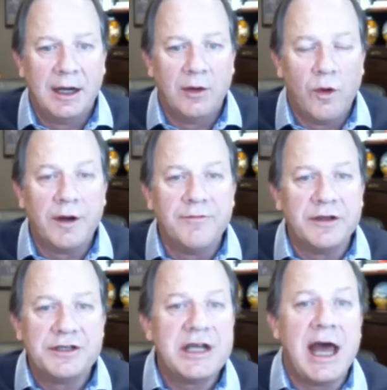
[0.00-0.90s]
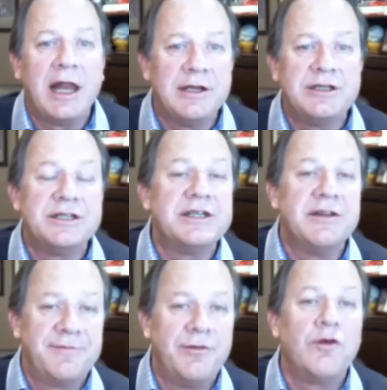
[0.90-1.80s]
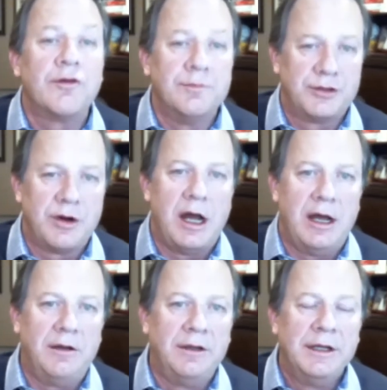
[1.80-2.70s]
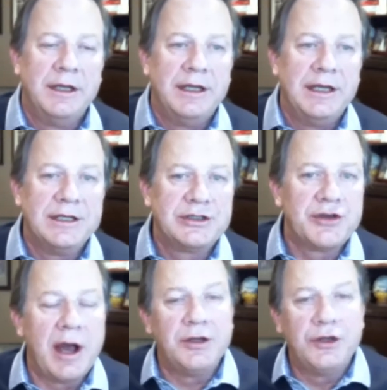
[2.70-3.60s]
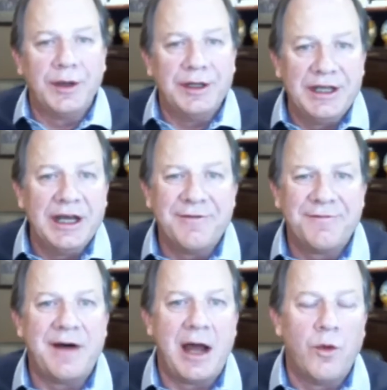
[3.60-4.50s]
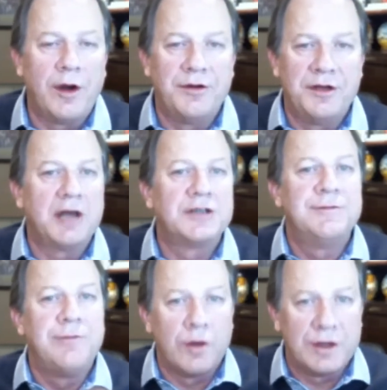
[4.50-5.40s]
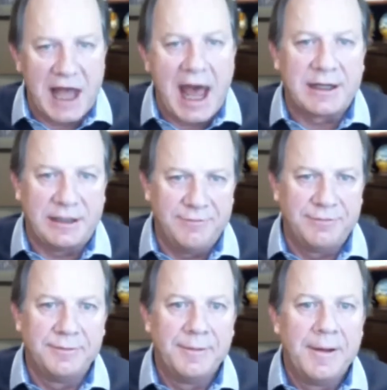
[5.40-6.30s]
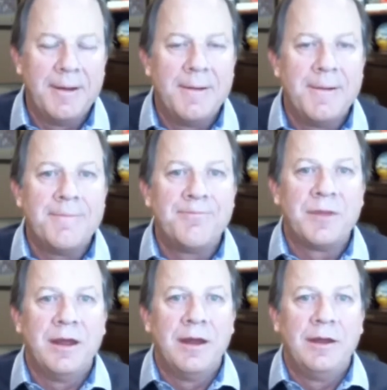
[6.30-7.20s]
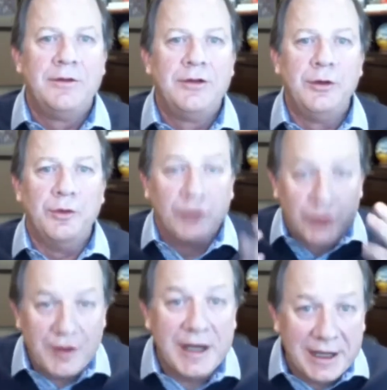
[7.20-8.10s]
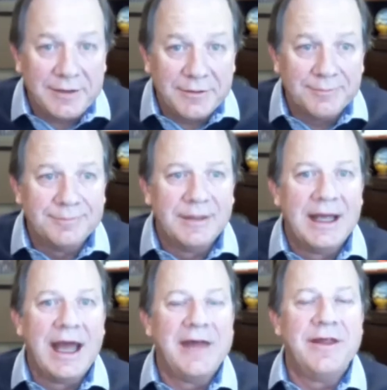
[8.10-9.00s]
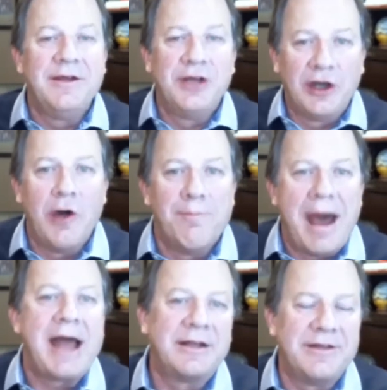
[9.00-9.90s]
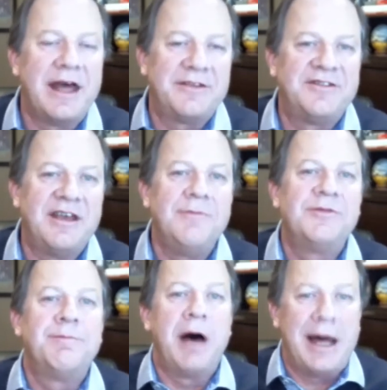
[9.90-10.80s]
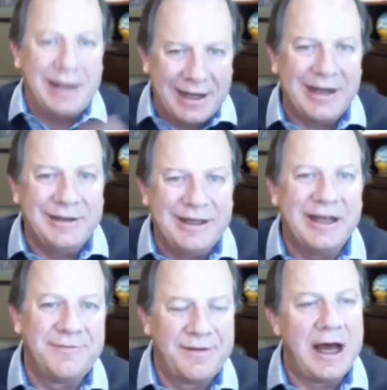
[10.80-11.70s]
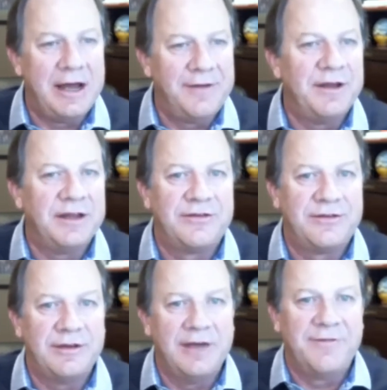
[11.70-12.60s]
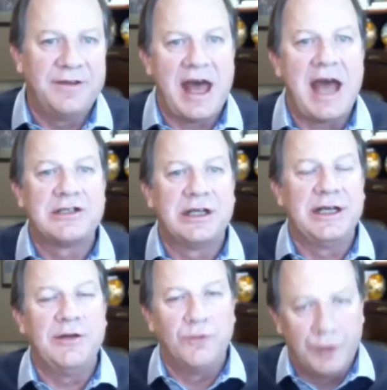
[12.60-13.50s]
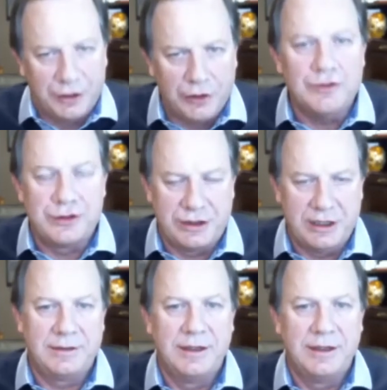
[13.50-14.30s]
One of the challenges in the Fulcrum trial is trying to identify where DUX4 is active, to treat it, and then to go back to that same spot and identify if it's actually reduced it.